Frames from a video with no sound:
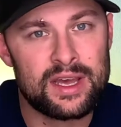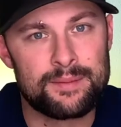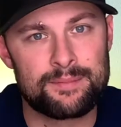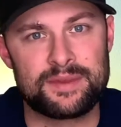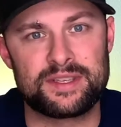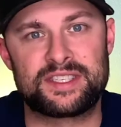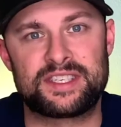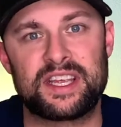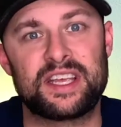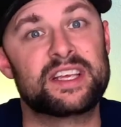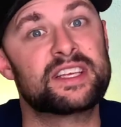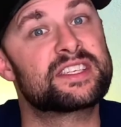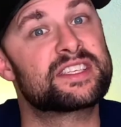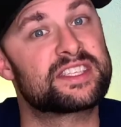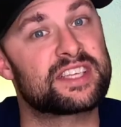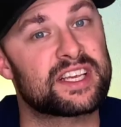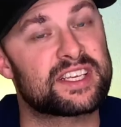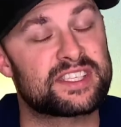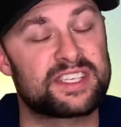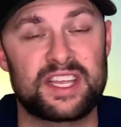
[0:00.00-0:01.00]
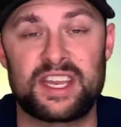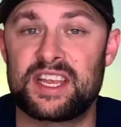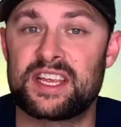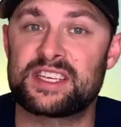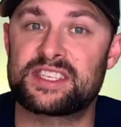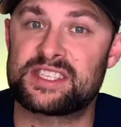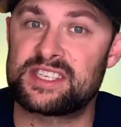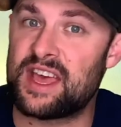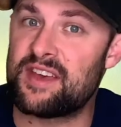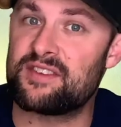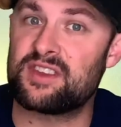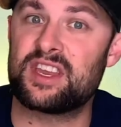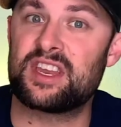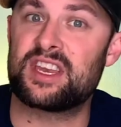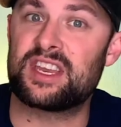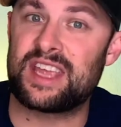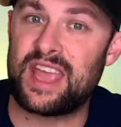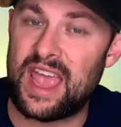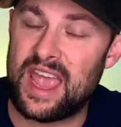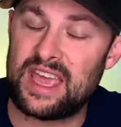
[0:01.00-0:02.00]
Been seeing 6-inning,
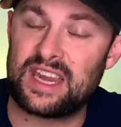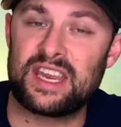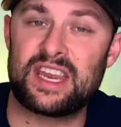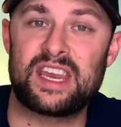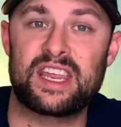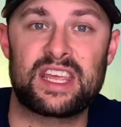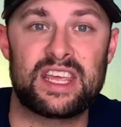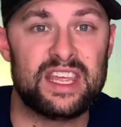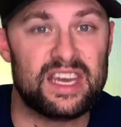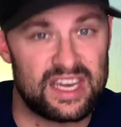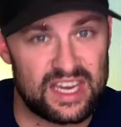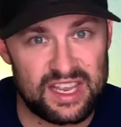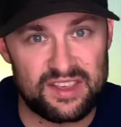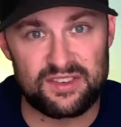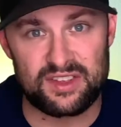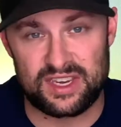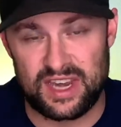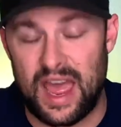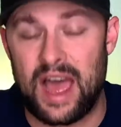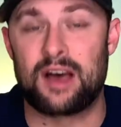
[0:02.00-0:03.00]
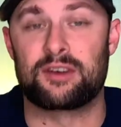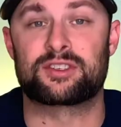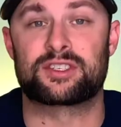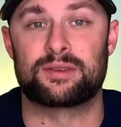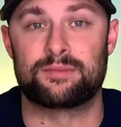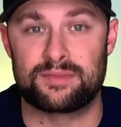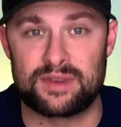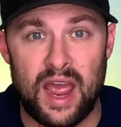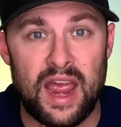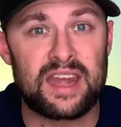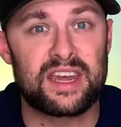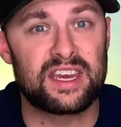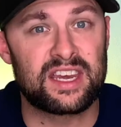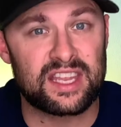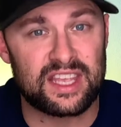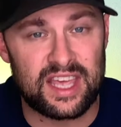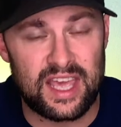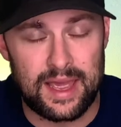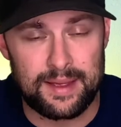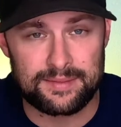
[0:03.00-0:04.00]
7-inning, 8-inning, and even now some
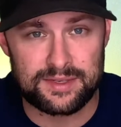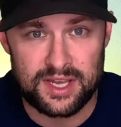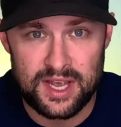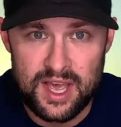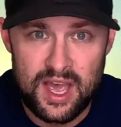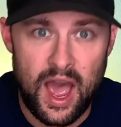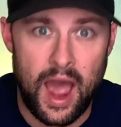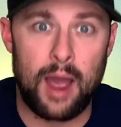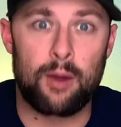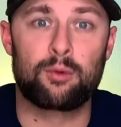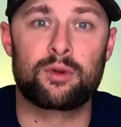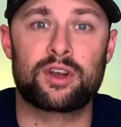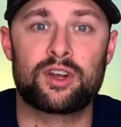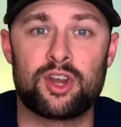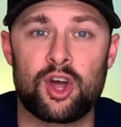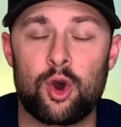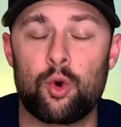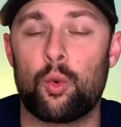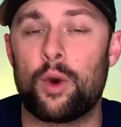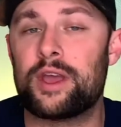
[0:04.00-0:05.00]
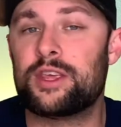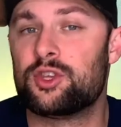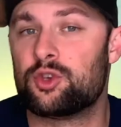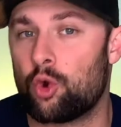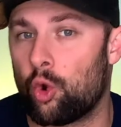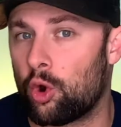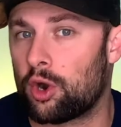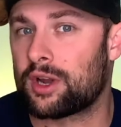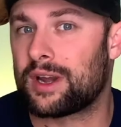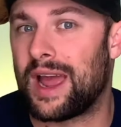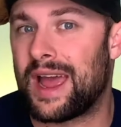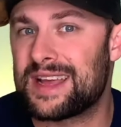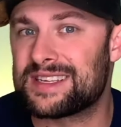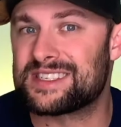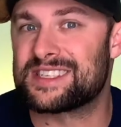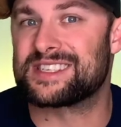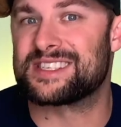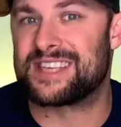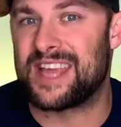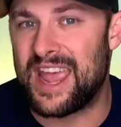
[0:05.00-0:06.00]
9-inning games. I want to know what your
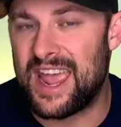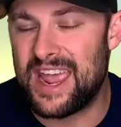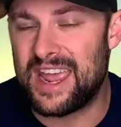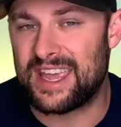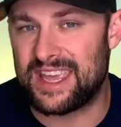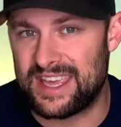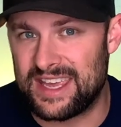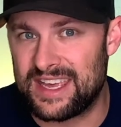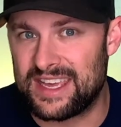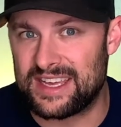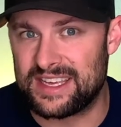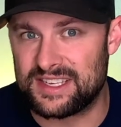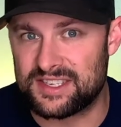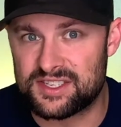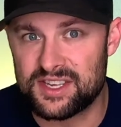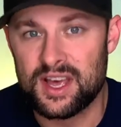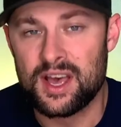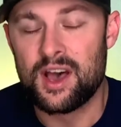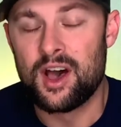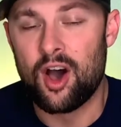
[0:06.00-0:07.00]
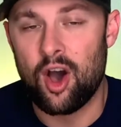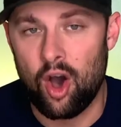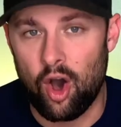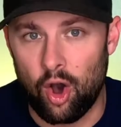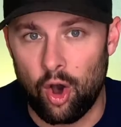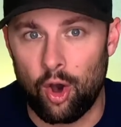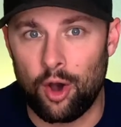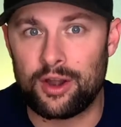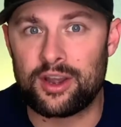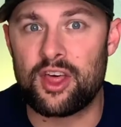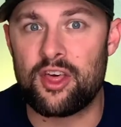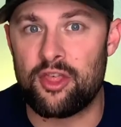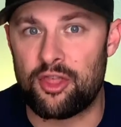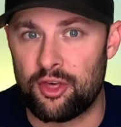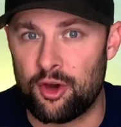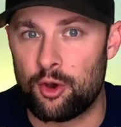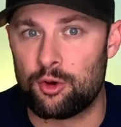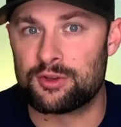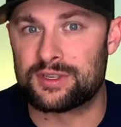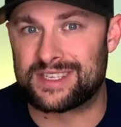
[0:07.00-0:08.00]
guys' take is on
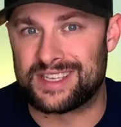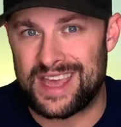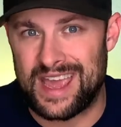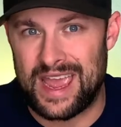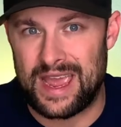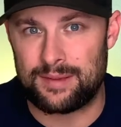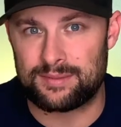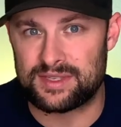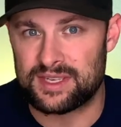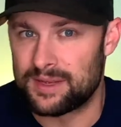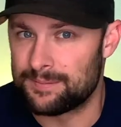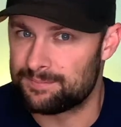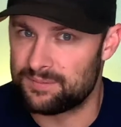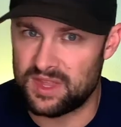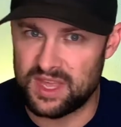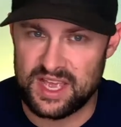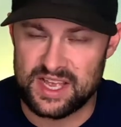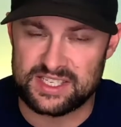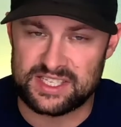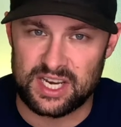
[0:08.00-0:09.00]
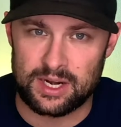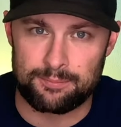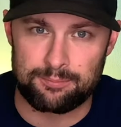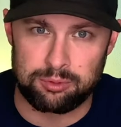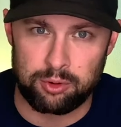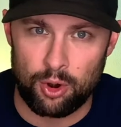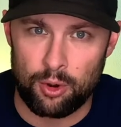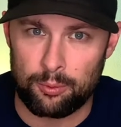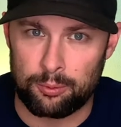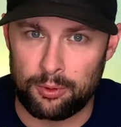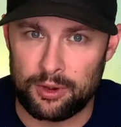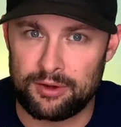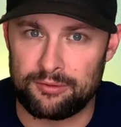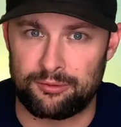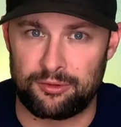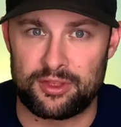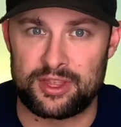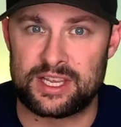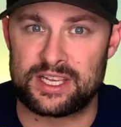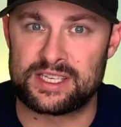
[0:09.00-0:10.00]
those games. Is it appropriate
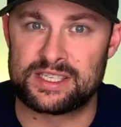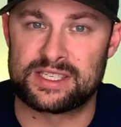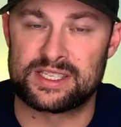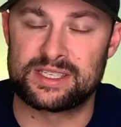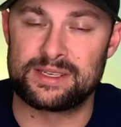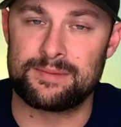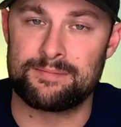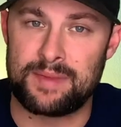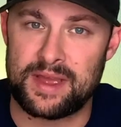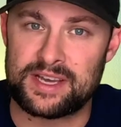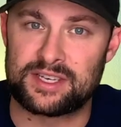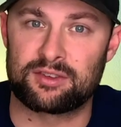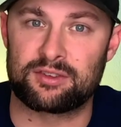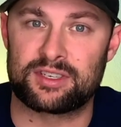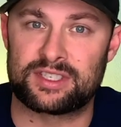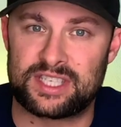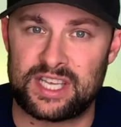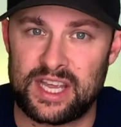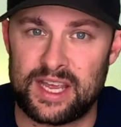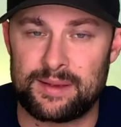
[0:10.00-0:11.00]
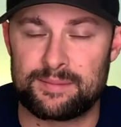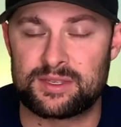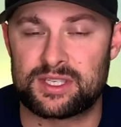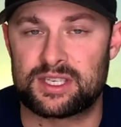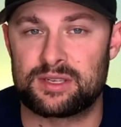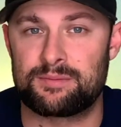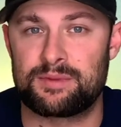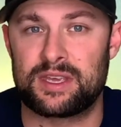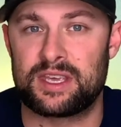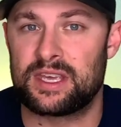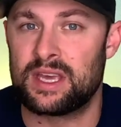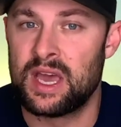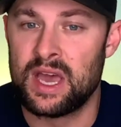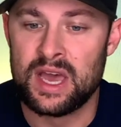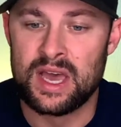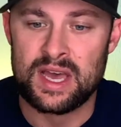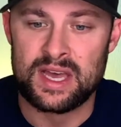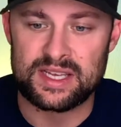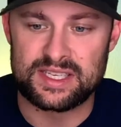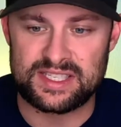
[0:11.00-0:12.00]
for these major league teams to be
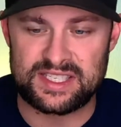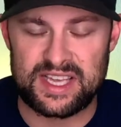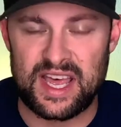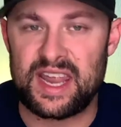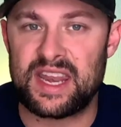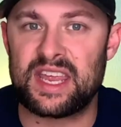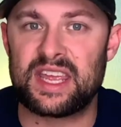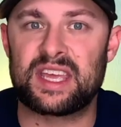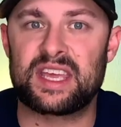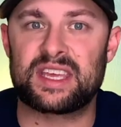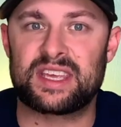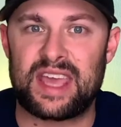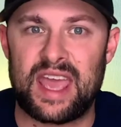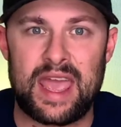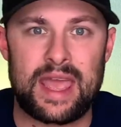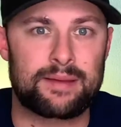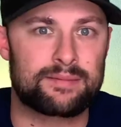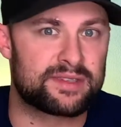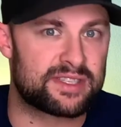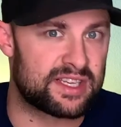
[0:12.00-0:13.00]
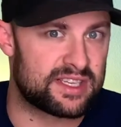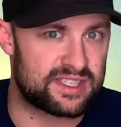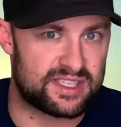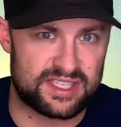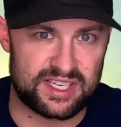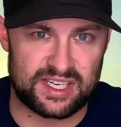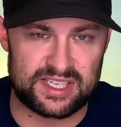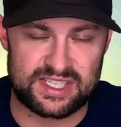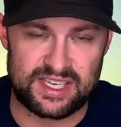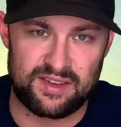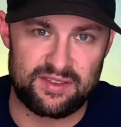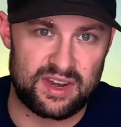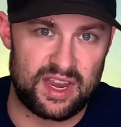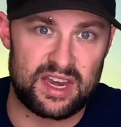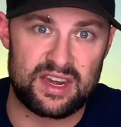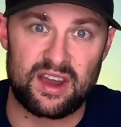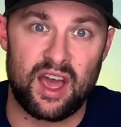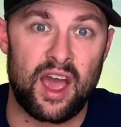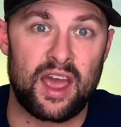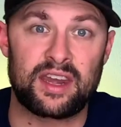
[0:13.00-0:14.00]
setting games at 6, 7,
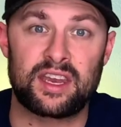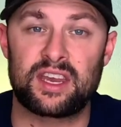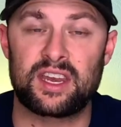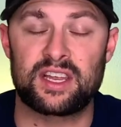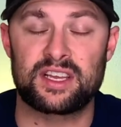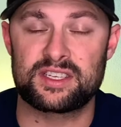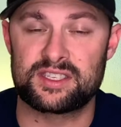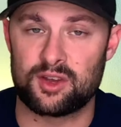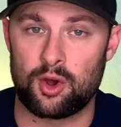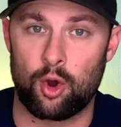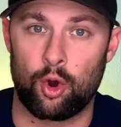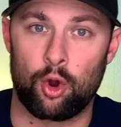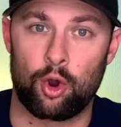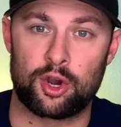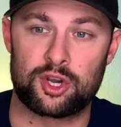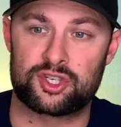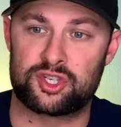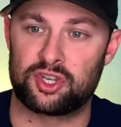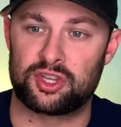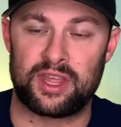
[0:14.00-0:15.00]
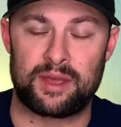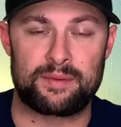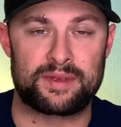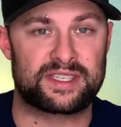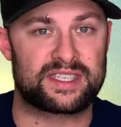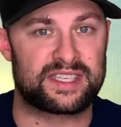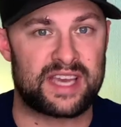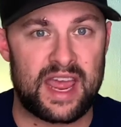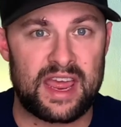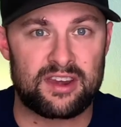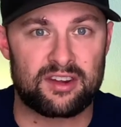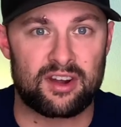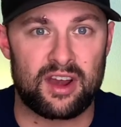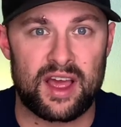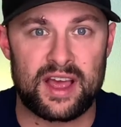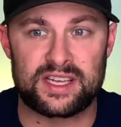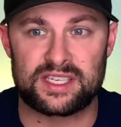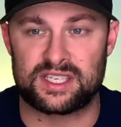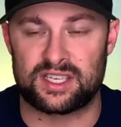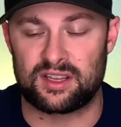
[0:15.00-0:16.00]
8, 9 innings, or should they be
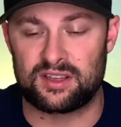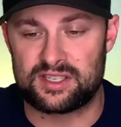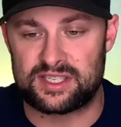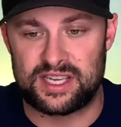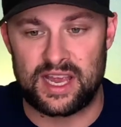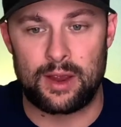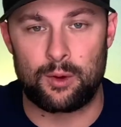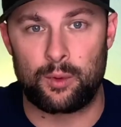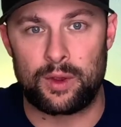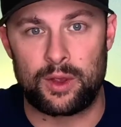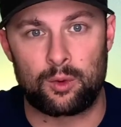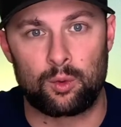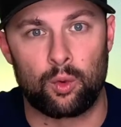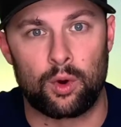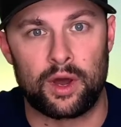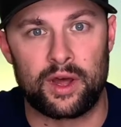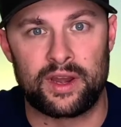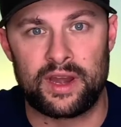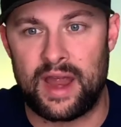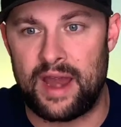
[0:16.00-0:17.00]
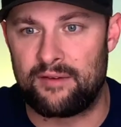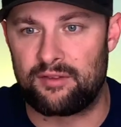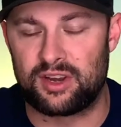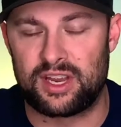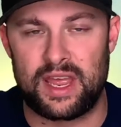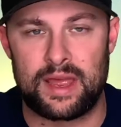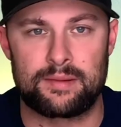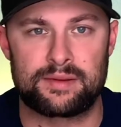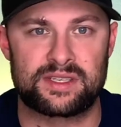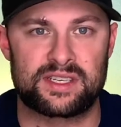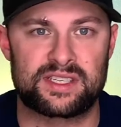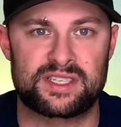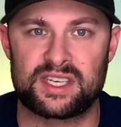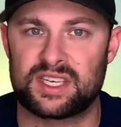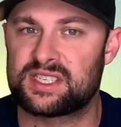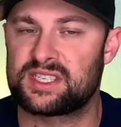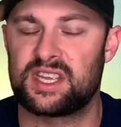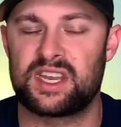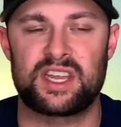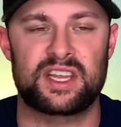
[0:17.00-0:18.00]
standardized? Say week one, every game is at
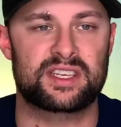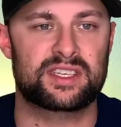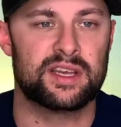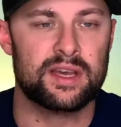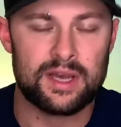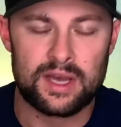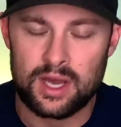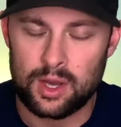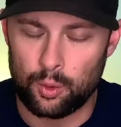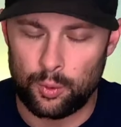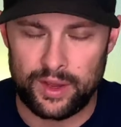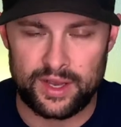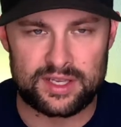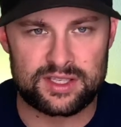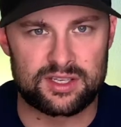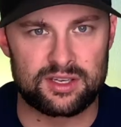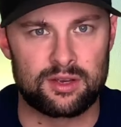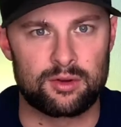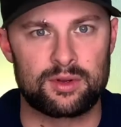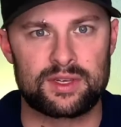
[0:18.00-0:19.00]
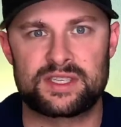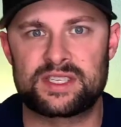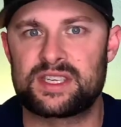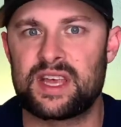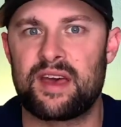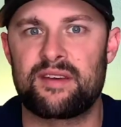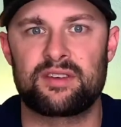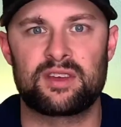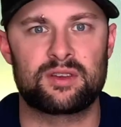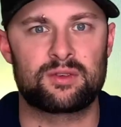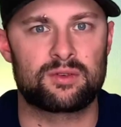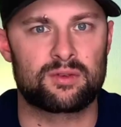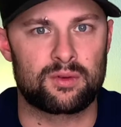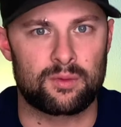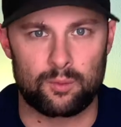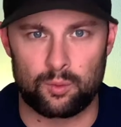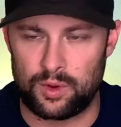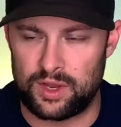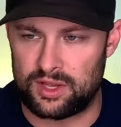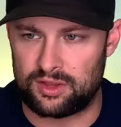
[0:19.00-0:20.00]
6 innings, week two is 7,
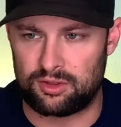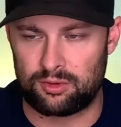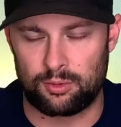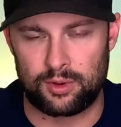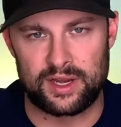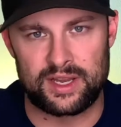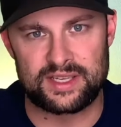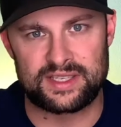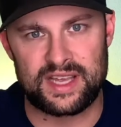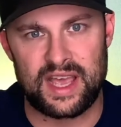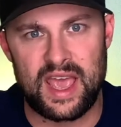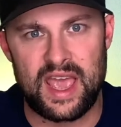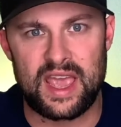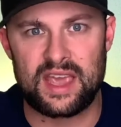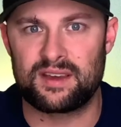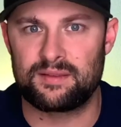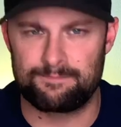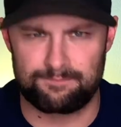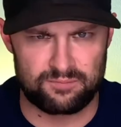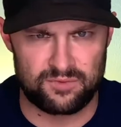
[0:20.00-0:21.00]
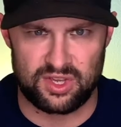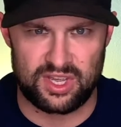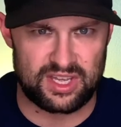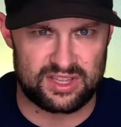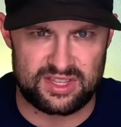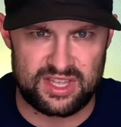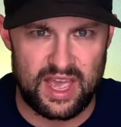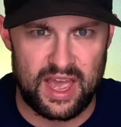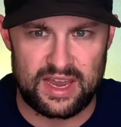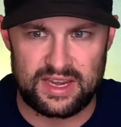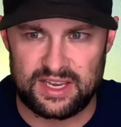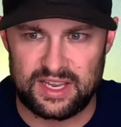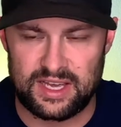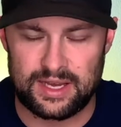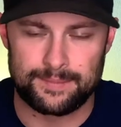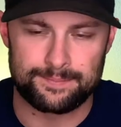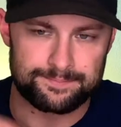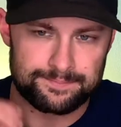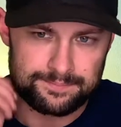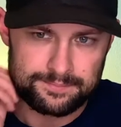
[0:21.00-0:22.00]
week three is 8. You get the
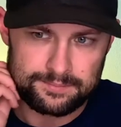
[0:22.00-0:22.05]
idea.